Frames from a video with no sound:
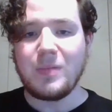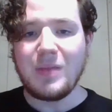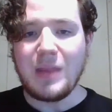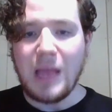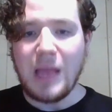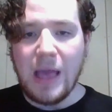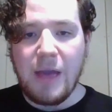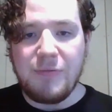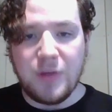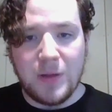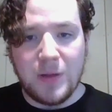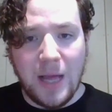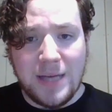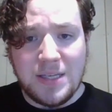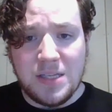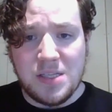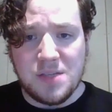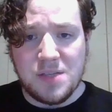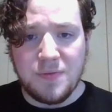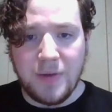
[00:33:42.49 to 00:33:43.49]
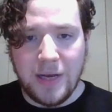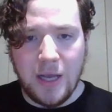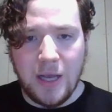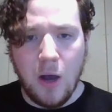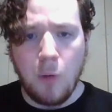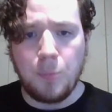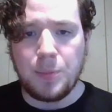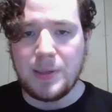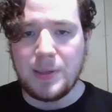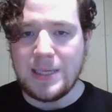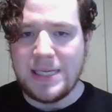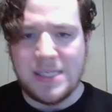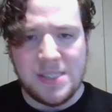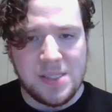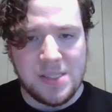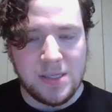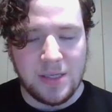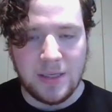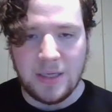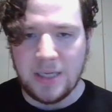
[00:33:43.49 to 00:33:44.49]
If you liked this video, please
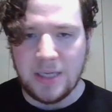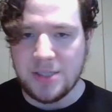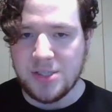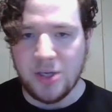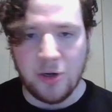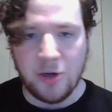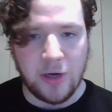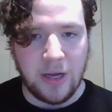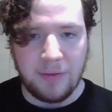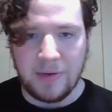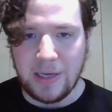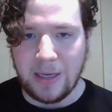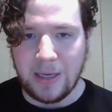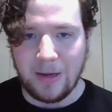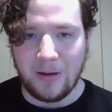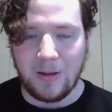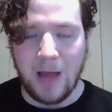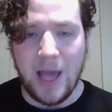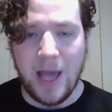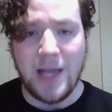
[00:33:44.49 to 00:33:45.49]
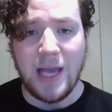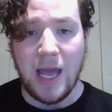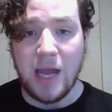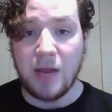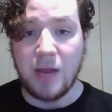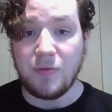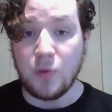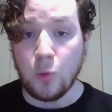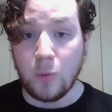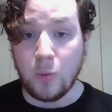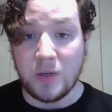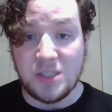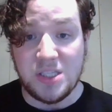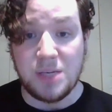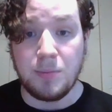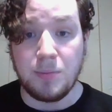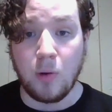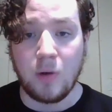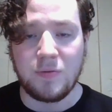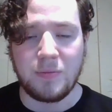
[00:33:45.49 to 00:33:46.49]
consider giving it a like. And if you want to see
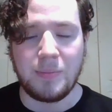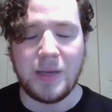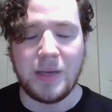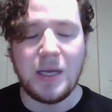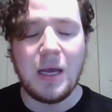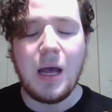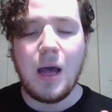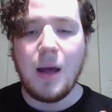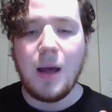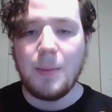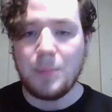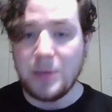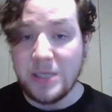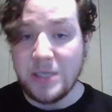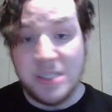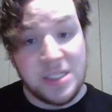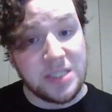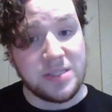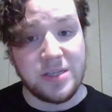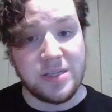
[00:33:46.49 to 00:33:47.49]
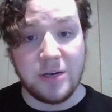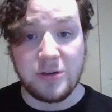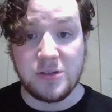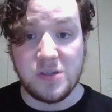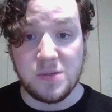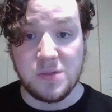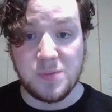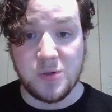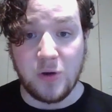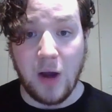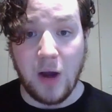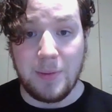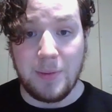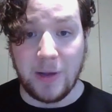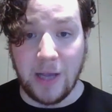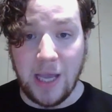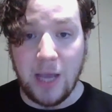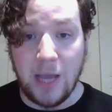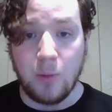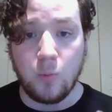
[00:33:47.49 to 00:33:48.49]
more from me, please consider subscribing.
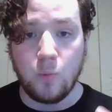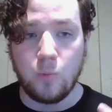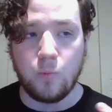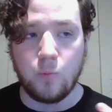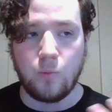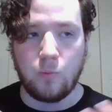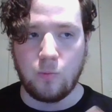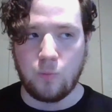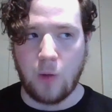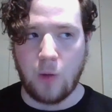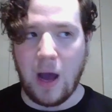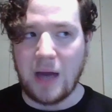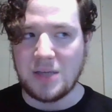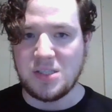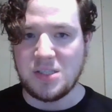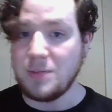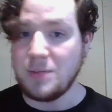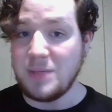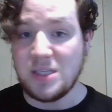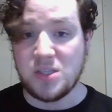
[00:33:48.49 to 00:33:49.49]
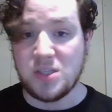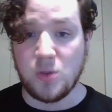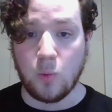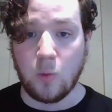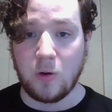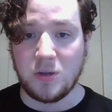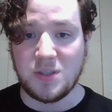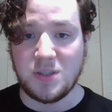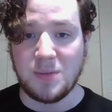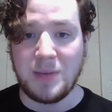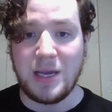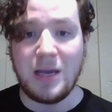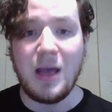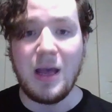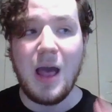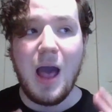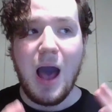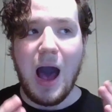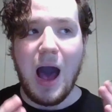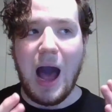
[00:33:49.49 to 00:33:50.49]
It honestly means the world to me.
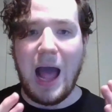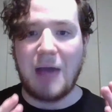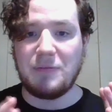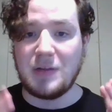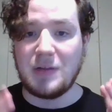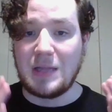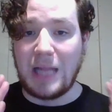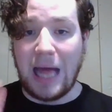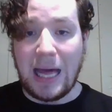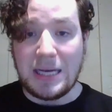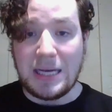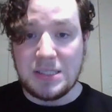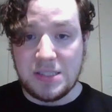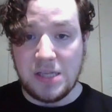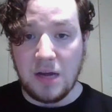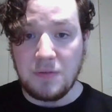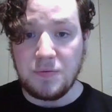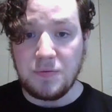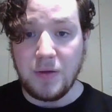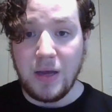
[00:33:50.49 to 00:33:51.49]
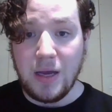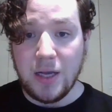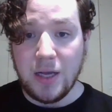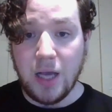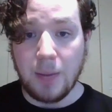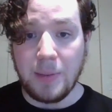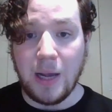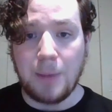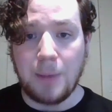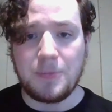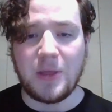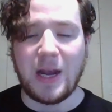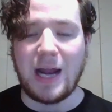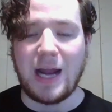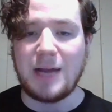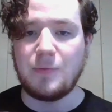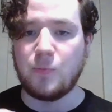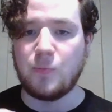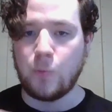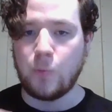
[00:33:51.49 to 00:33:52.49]
I have a lot of stuff coming up that I
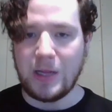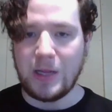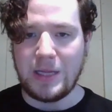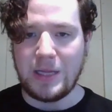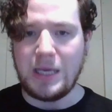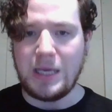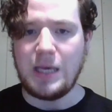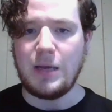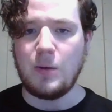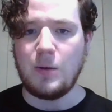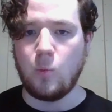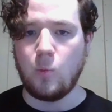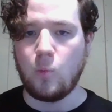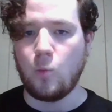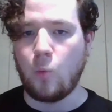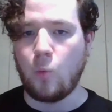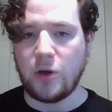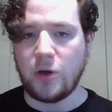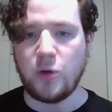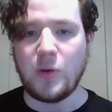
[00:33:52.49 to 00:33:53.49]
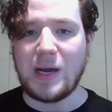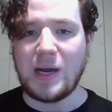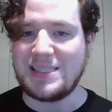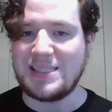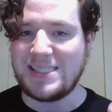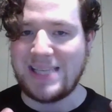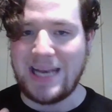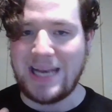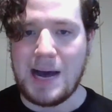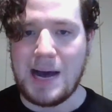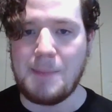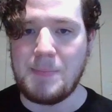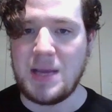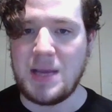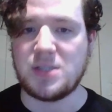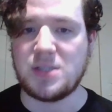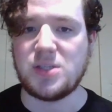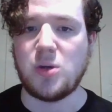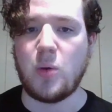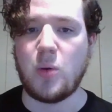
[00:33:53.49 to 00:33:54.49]
really want you guys to not miss.
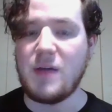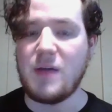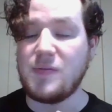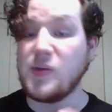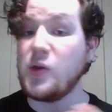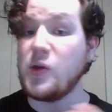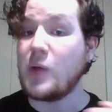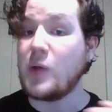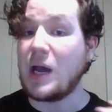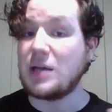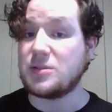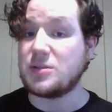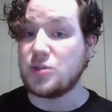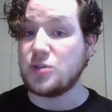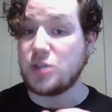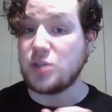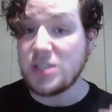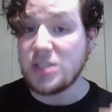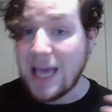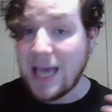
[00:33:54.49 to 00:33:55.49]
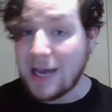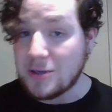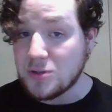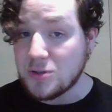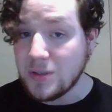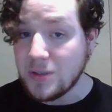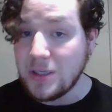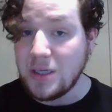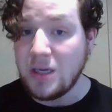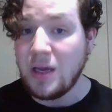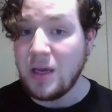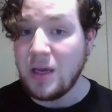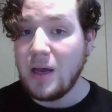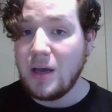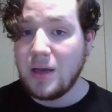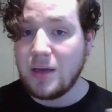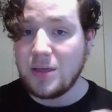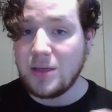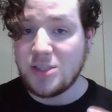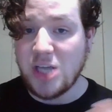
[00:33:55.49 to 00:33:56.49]
So if you guys are just casually
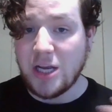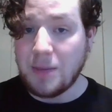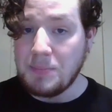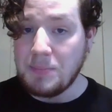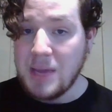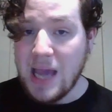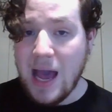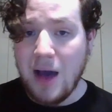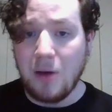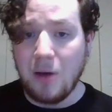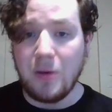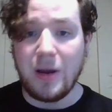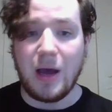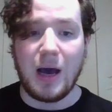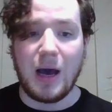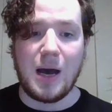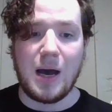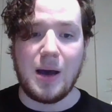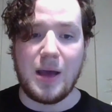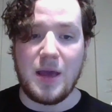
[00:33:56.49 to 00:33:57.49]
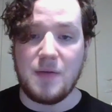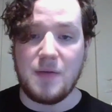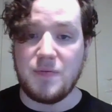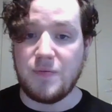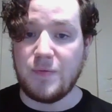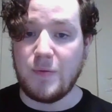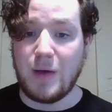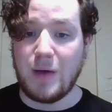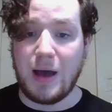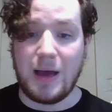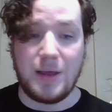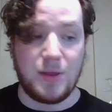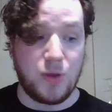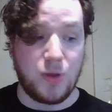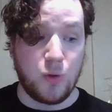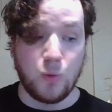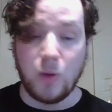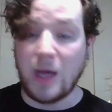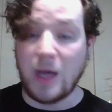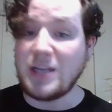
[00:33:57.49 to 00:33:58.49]
checking me out, if
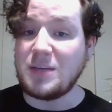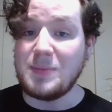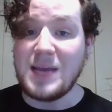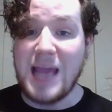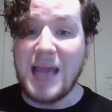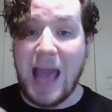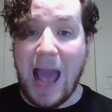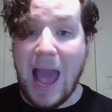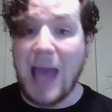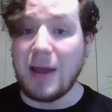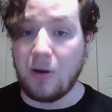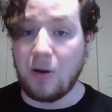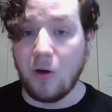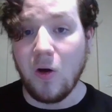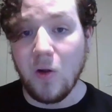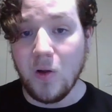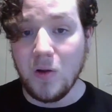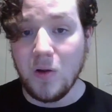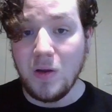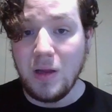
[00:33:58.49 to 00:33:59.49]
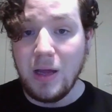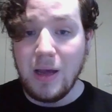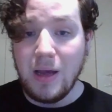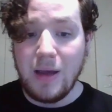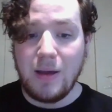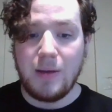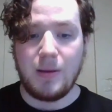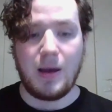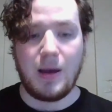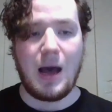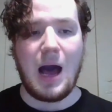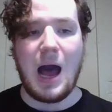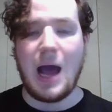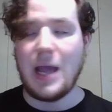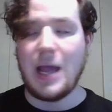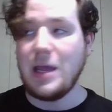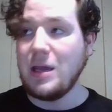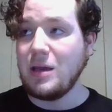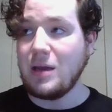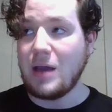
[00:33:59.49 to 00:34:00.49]
you liked me at all,
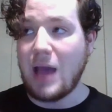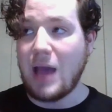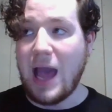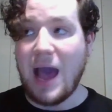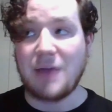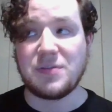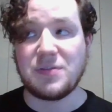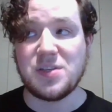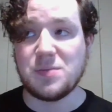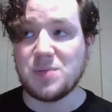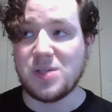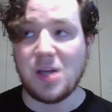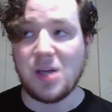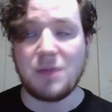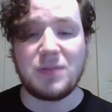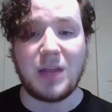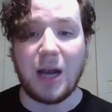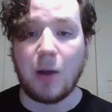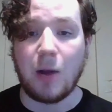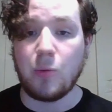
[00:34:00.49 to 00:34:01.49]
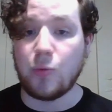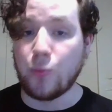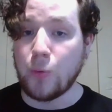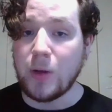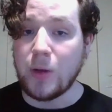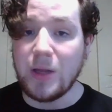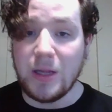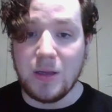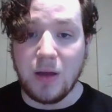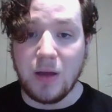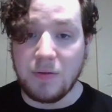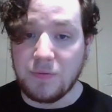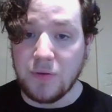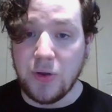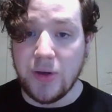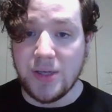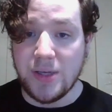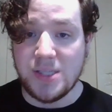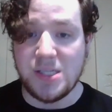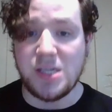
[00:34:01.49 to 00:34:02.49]
I have some stuff that I would really love for you
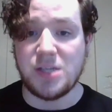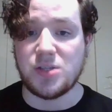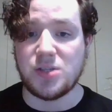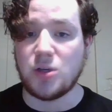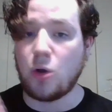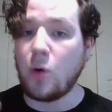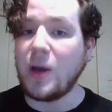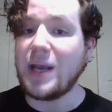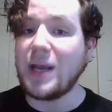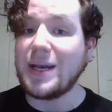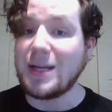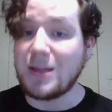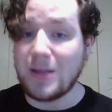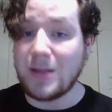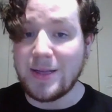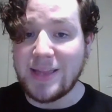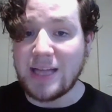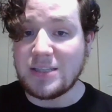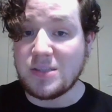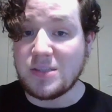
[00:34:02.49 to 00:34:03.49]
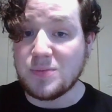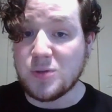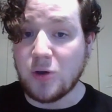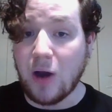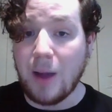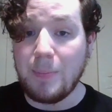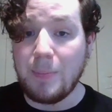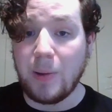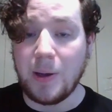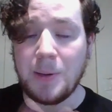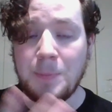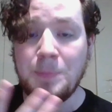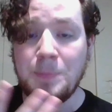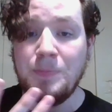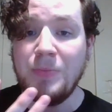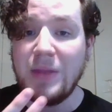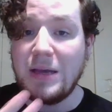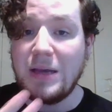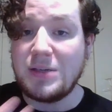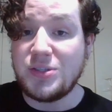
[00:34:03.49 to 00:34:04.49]
to see. So go ahead and click that subscribe button
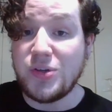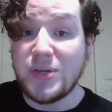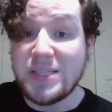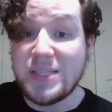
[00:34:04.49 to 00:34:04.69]
so you can